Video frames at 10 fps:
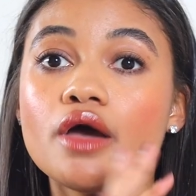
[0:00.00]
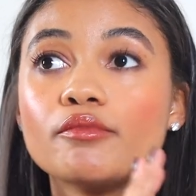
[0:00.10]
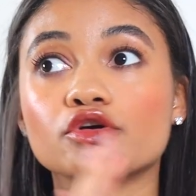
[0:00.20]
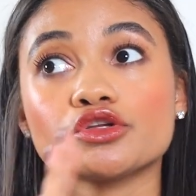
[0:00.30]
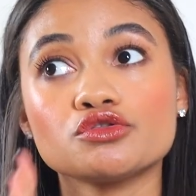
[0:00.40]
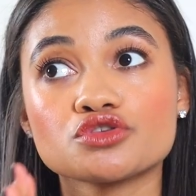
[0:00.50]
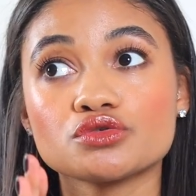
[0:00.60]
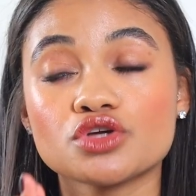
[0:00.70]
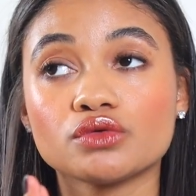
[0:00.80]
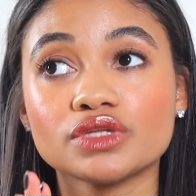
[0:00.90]
more neutral
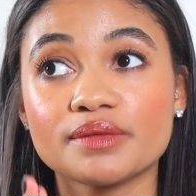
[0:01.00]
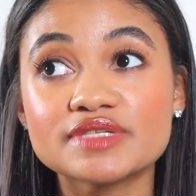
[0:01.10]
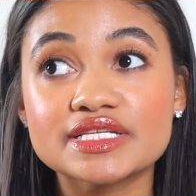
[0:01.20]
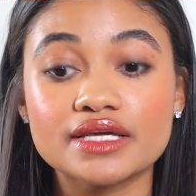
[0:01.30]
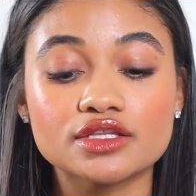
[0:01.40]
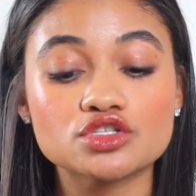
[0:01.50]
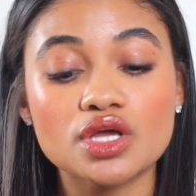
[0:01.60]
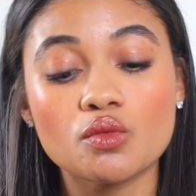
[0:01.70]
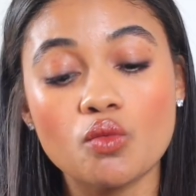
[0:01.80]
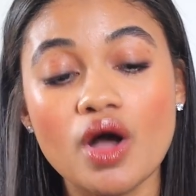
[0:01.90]
tone lipstick, there's
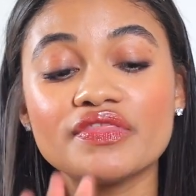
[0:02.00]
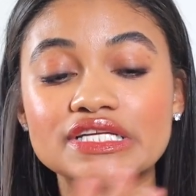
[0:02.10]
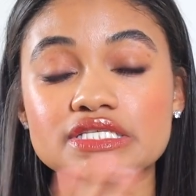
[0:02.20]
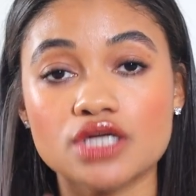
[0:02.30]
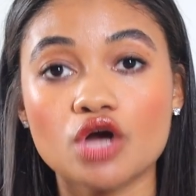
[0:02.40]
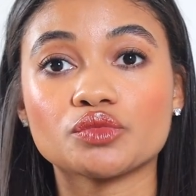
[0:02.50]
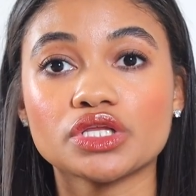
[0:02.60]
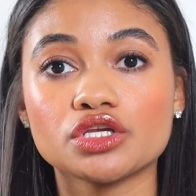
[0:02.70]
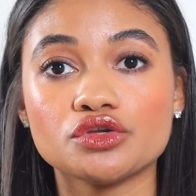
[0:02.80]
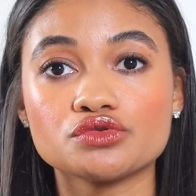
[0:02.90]
like one that's not
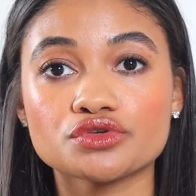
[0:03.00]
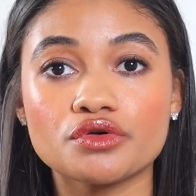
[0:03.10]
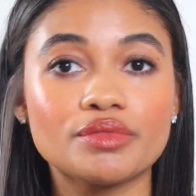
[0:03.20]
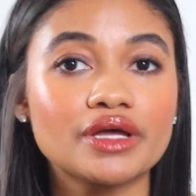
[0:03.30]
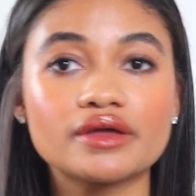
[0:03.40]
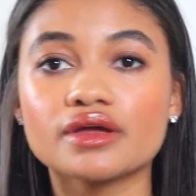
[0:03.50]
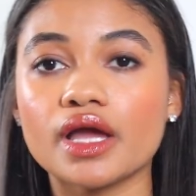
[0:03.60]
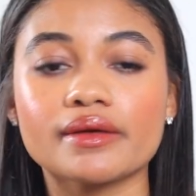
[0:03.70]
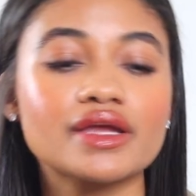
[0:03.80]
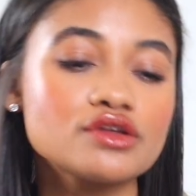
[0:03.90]
really neutral, but eh,
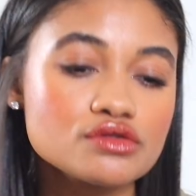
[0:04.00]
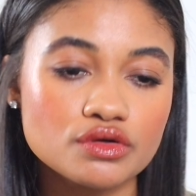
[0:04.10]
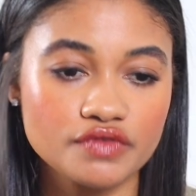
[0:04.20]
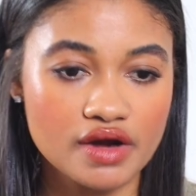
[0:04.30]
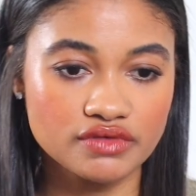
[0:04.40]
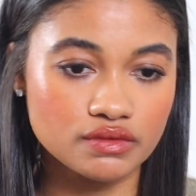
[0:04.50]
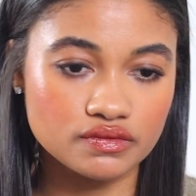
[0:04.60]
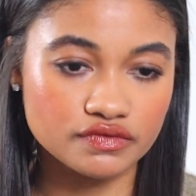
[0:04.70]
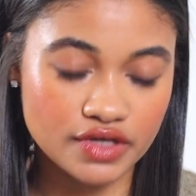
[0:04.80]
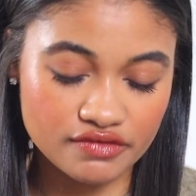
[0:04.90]
neutral for every
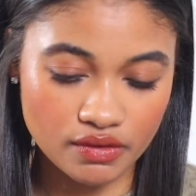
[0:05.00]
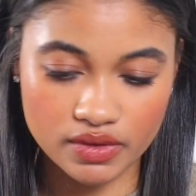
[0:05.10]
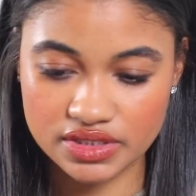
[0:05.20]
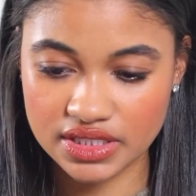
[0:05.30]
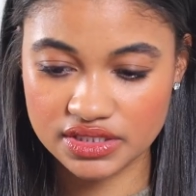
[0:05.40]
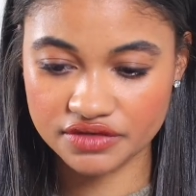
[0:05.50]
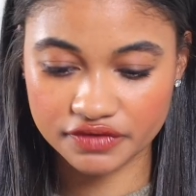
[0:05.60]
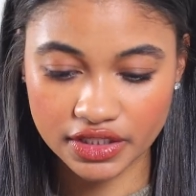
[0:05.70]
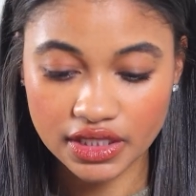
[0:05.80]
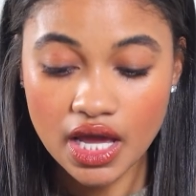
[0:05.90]
for everyone is like
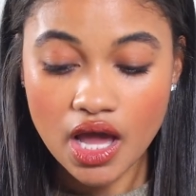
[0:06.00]
different.